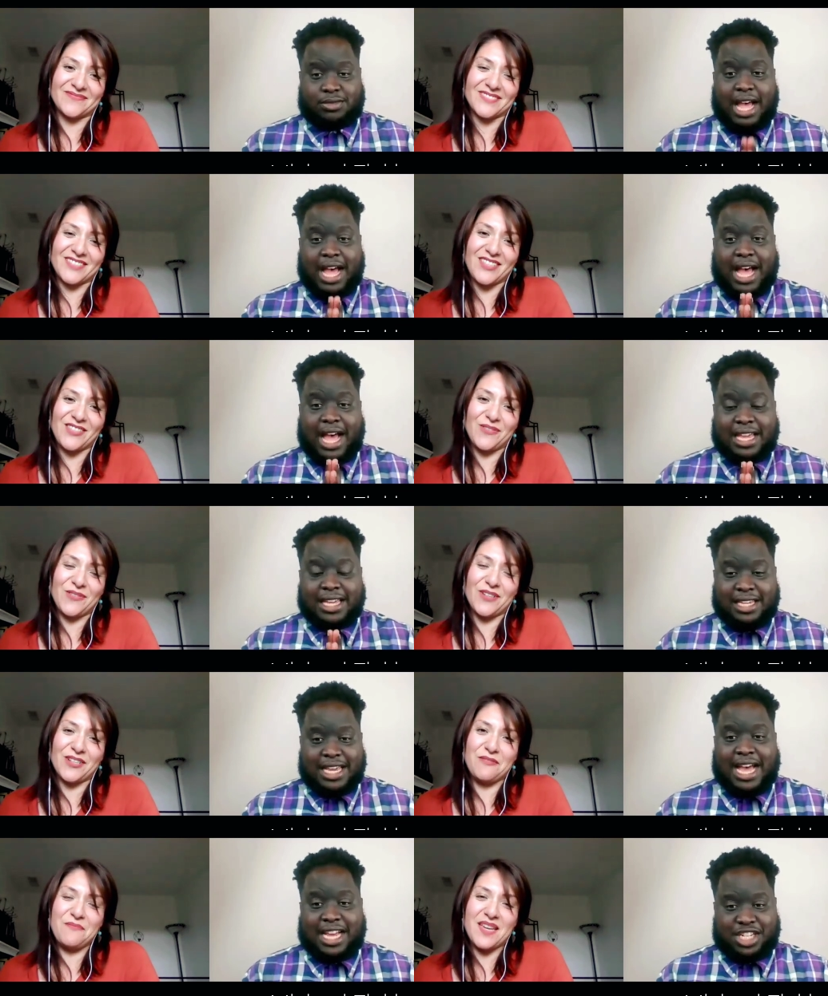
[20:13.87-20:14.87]
Speaker 1: I
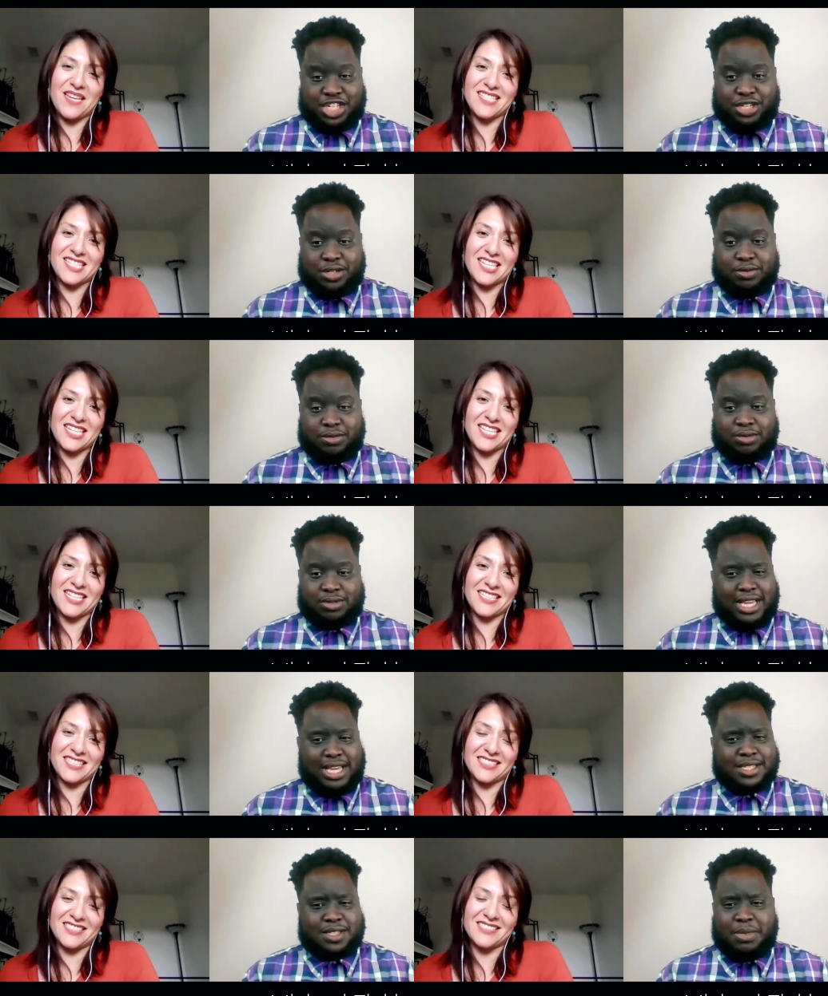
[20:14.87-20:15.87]
got you.
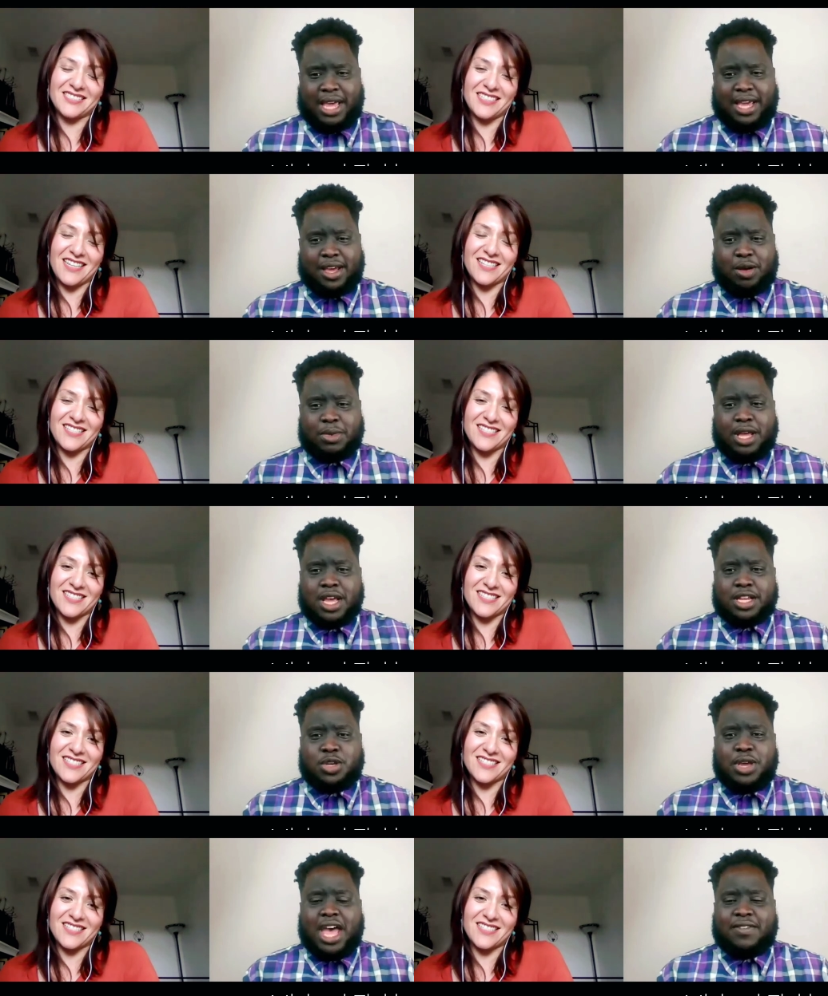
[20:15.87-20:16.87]
Yes, ma'am.
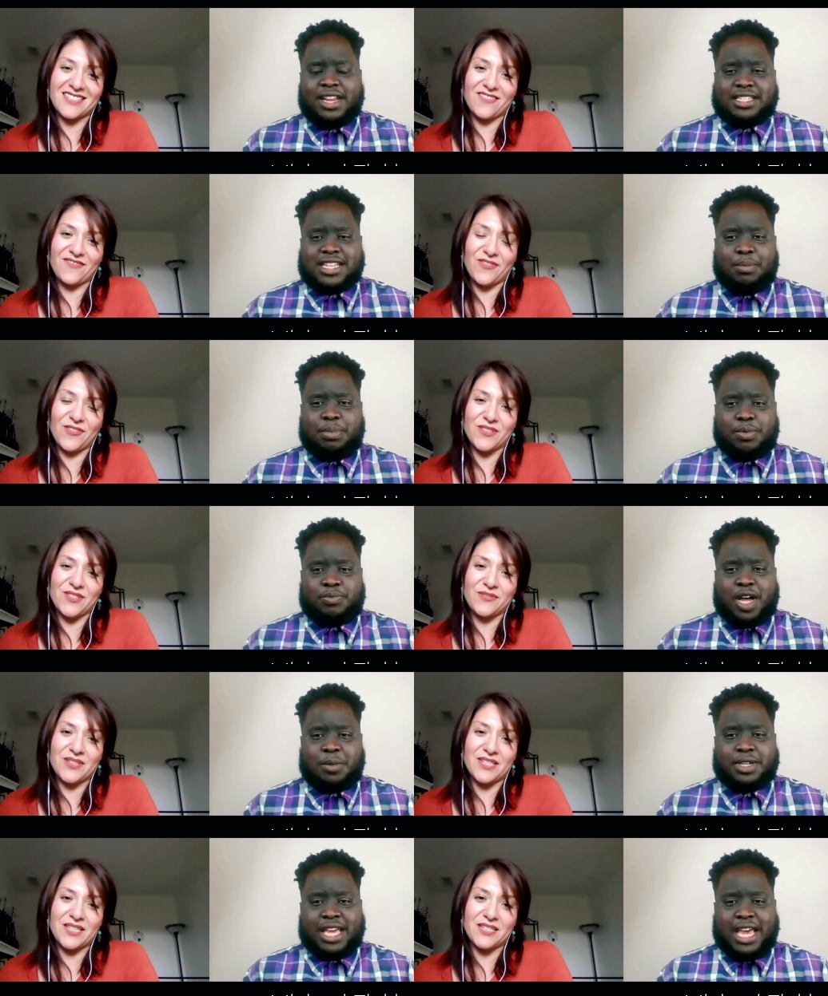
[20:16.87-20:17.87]
Do you have any type of
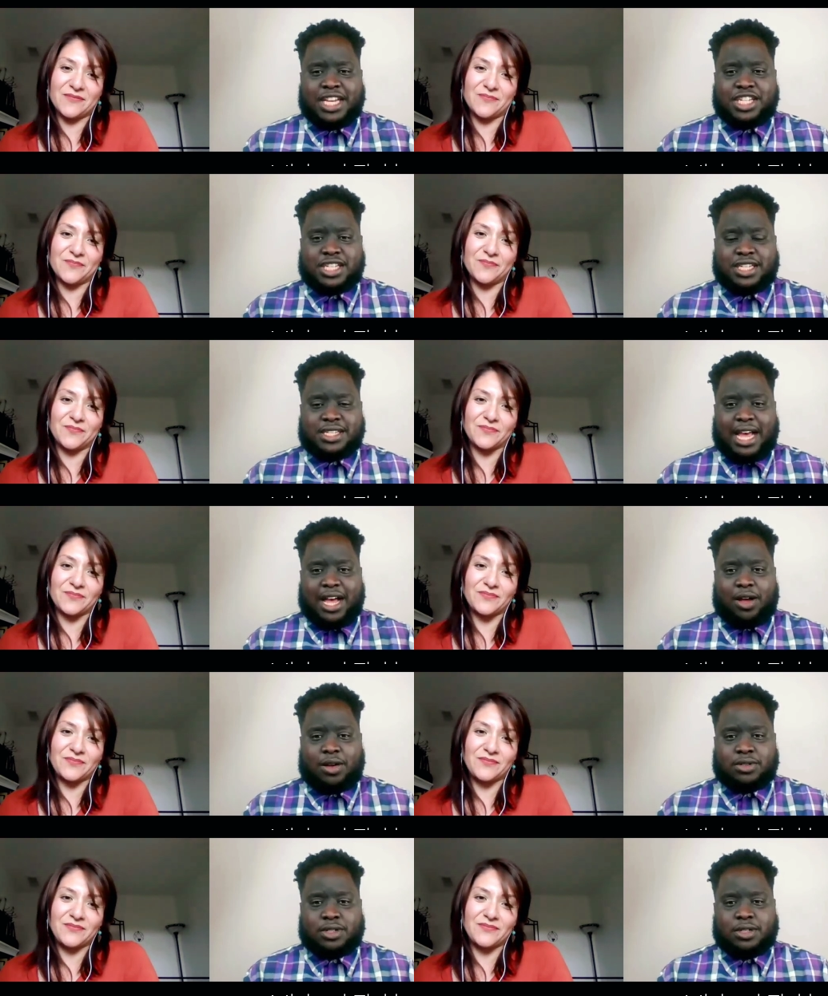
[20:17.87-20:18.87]
publications
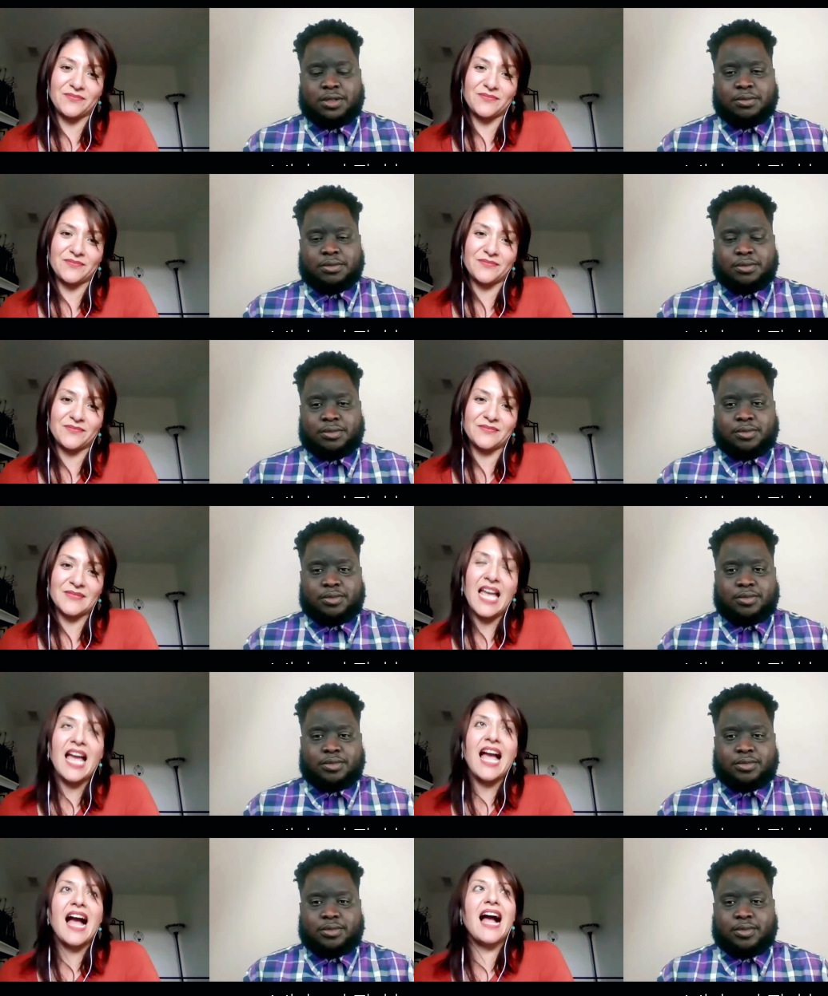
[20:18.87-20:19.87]
out?
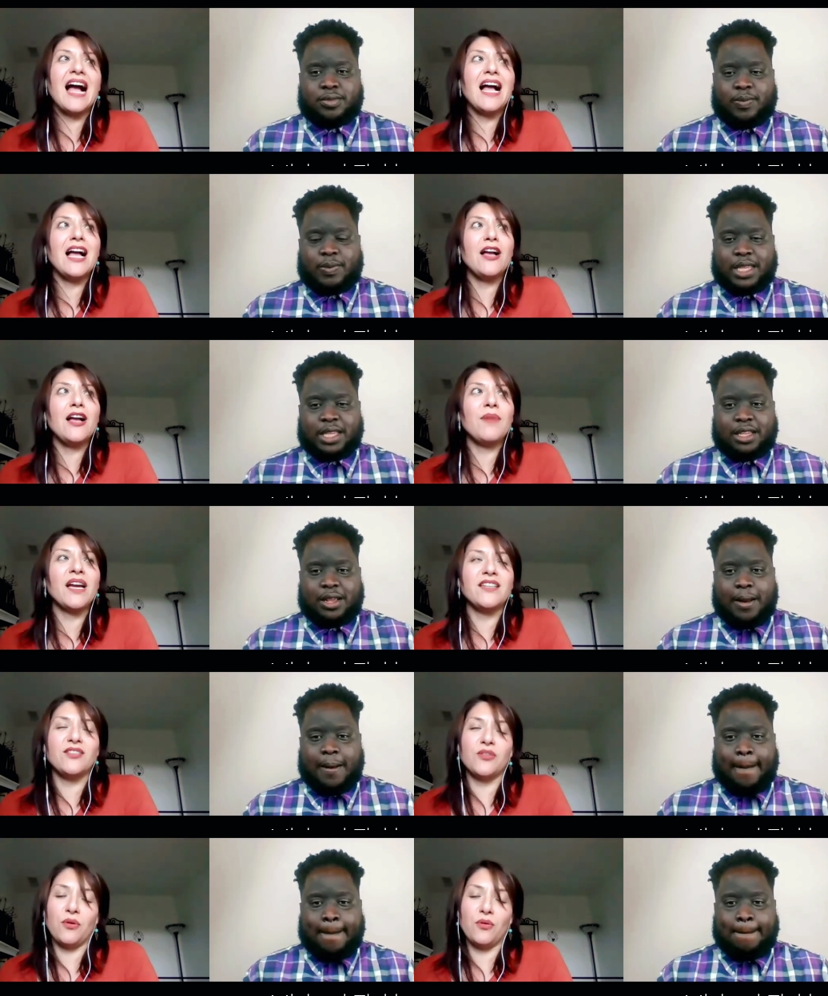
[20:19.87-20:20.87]
Speaker 2: Um, I
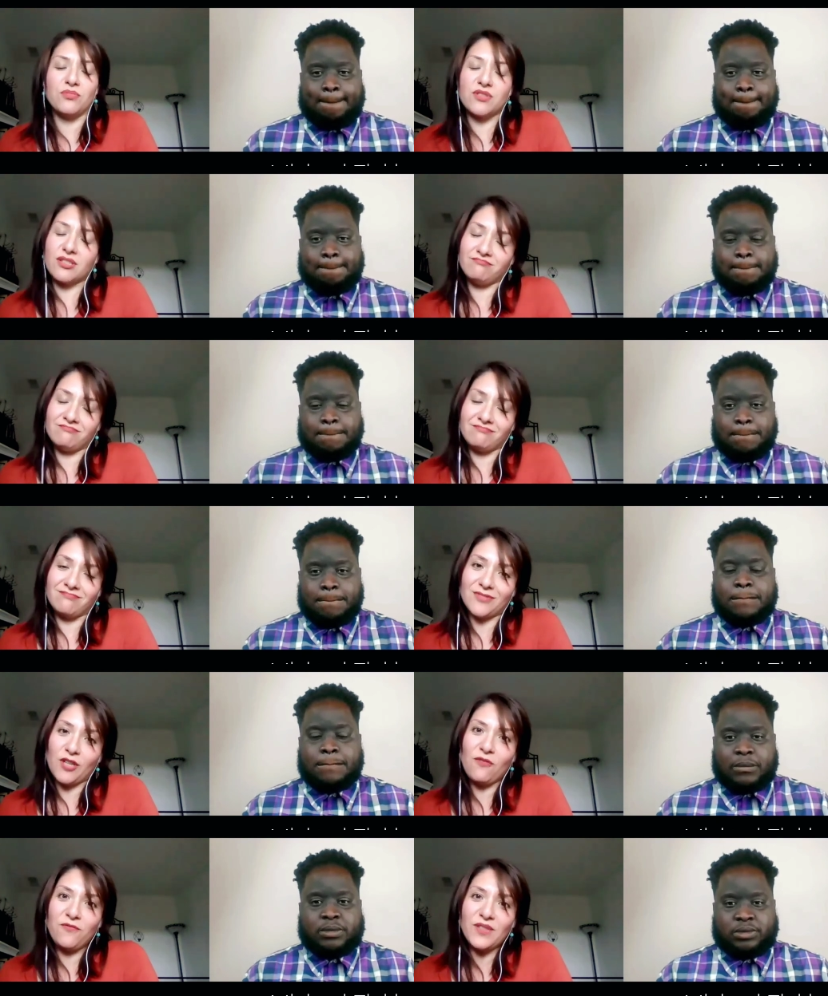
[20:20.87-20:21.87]
don't.
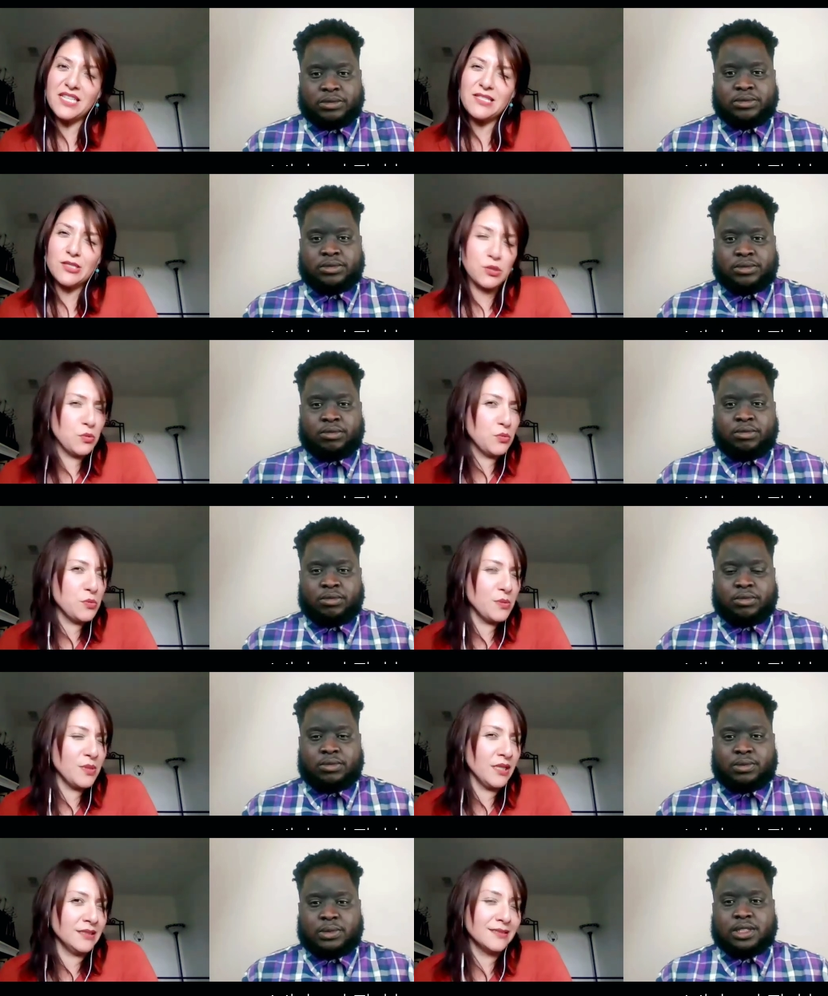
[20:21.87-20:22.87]
Hopefully soon.
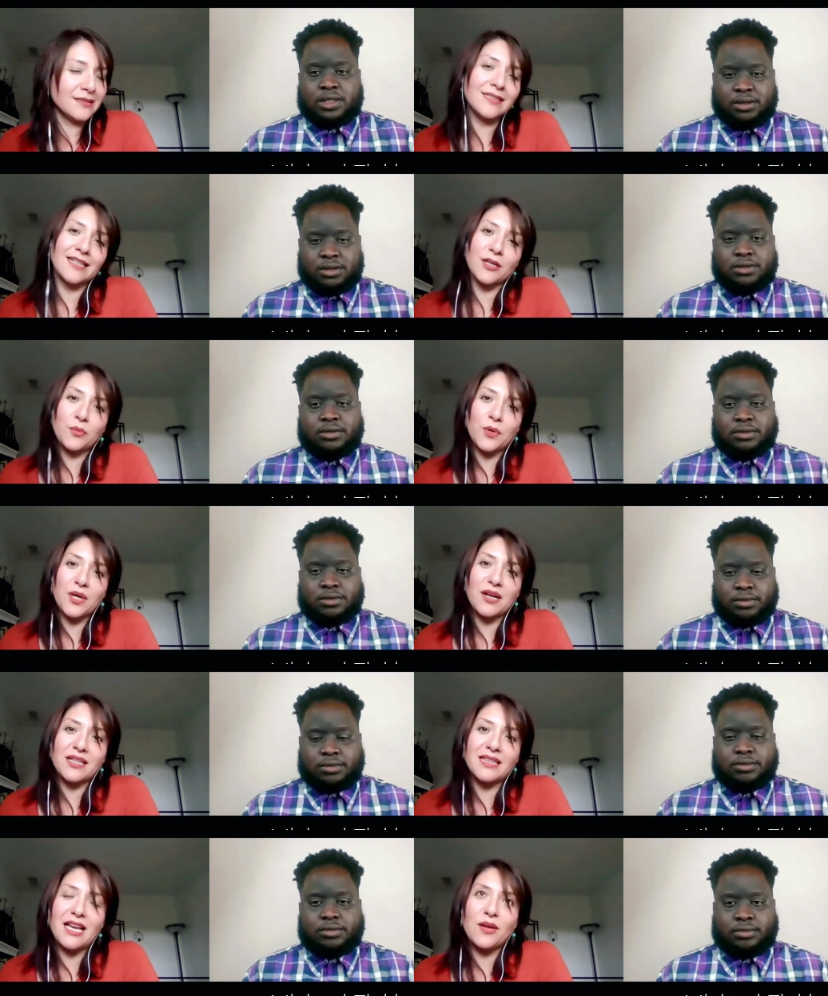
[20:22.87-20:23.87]
Mm-hmm. I got to work on
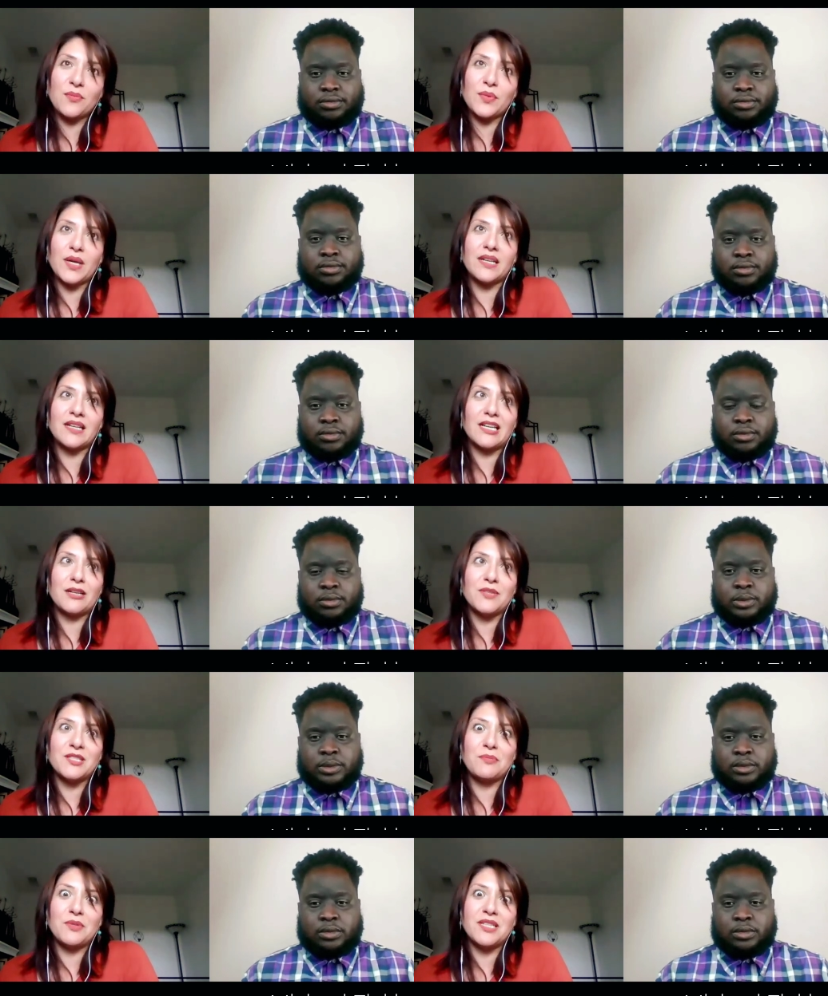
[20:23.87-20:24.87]
that, but um, it's
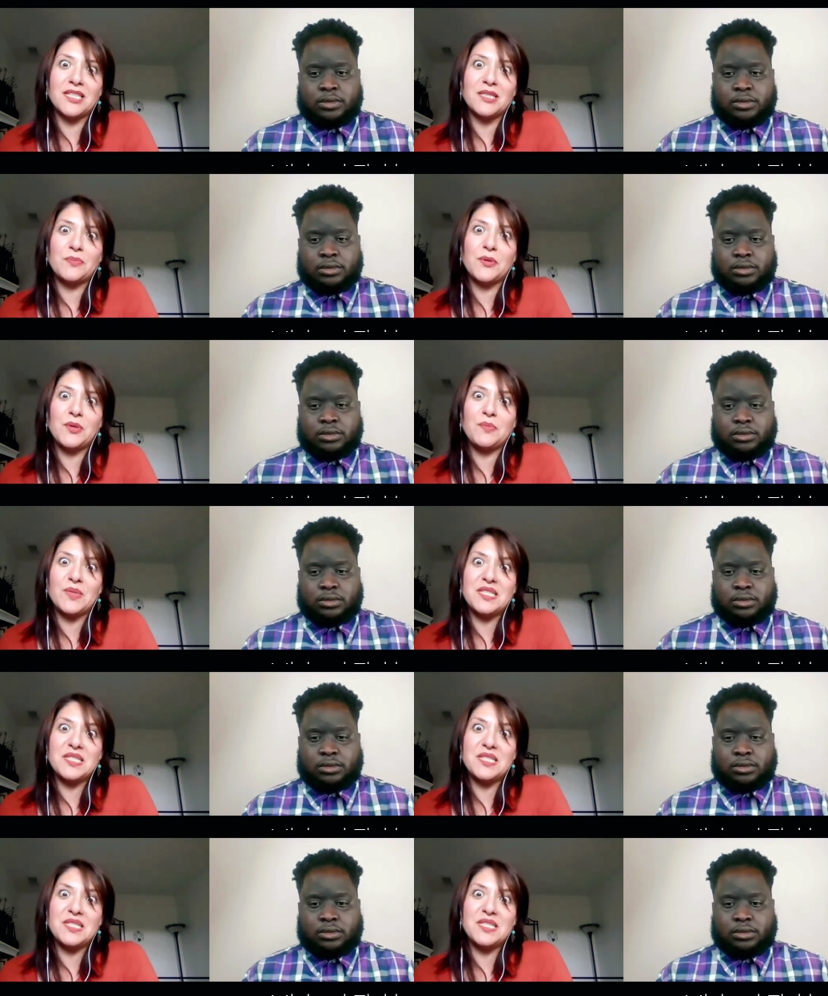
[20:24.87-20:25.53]
been it's been a busy